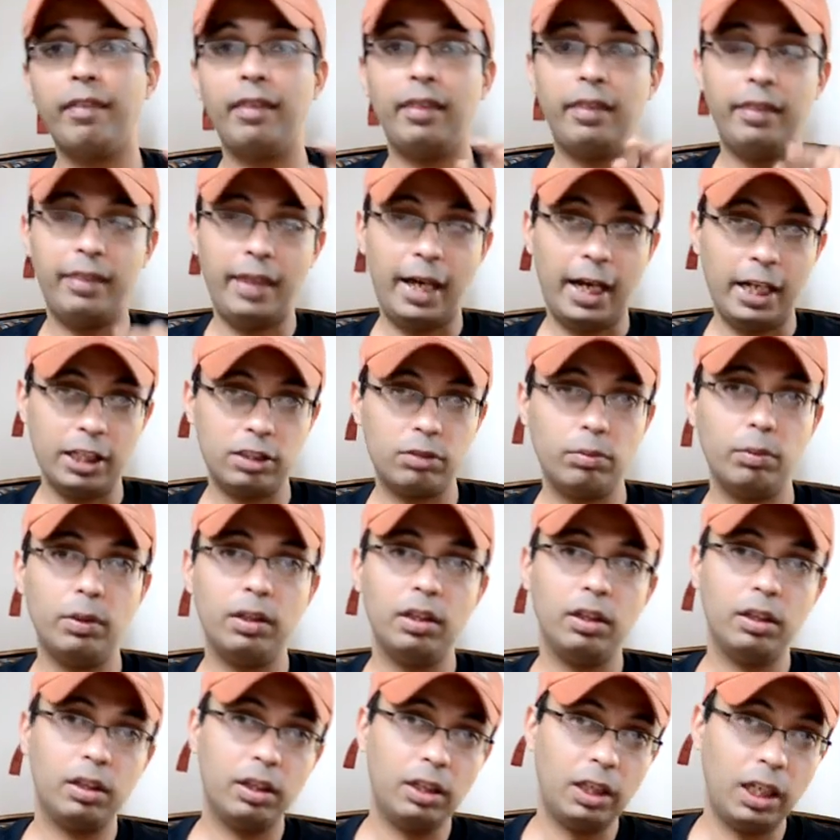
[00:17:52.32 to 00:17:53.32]
that's when
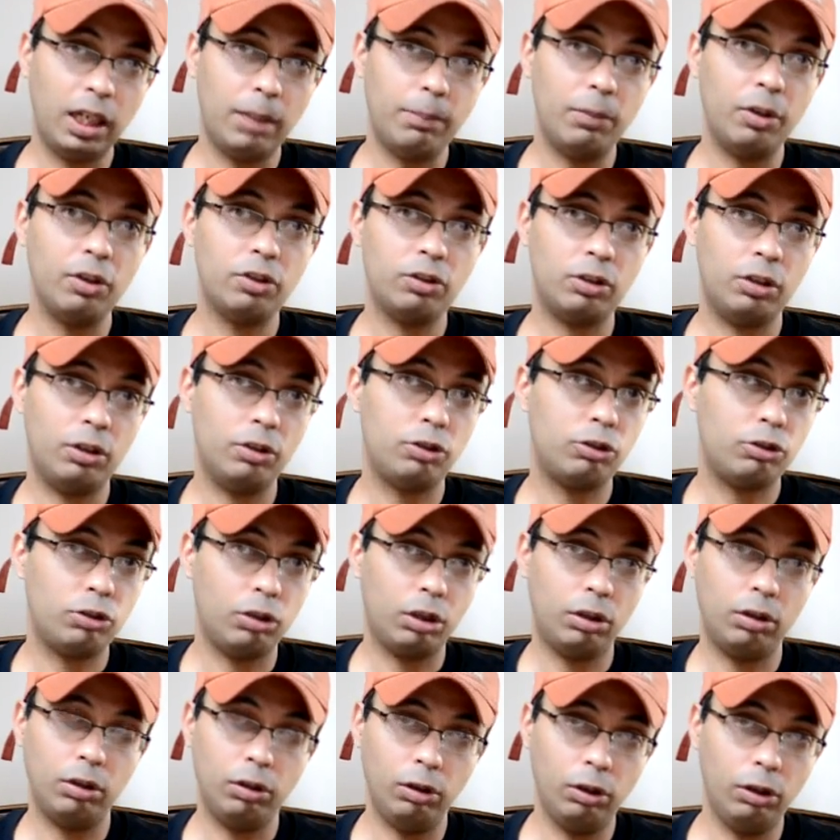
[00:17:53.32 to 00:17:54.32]
the camera is going to
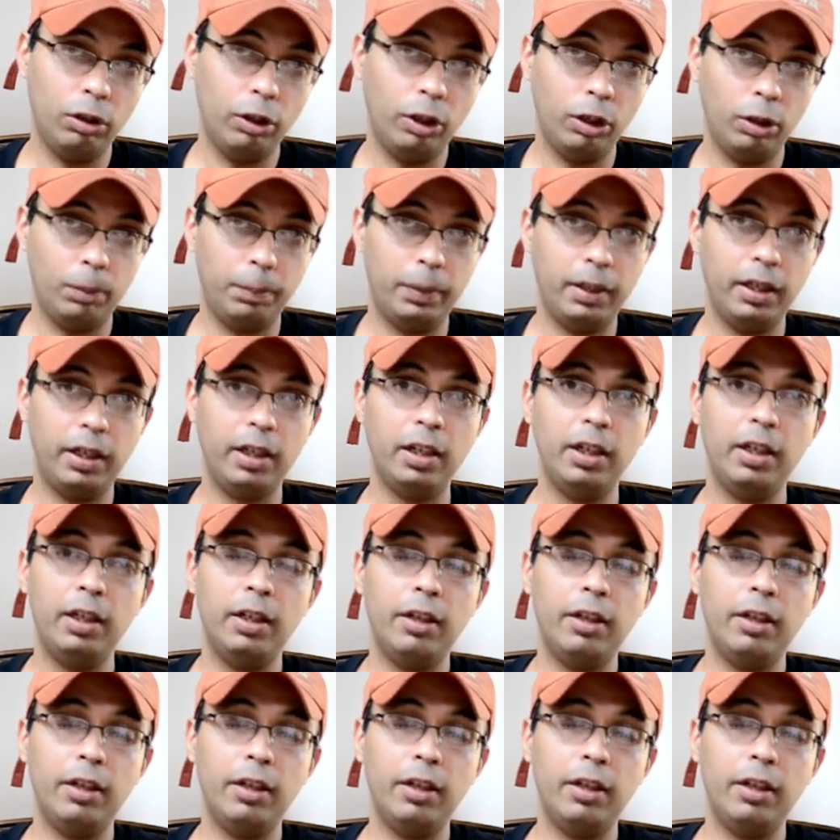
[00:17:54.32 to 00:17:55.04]
struggle a little bit.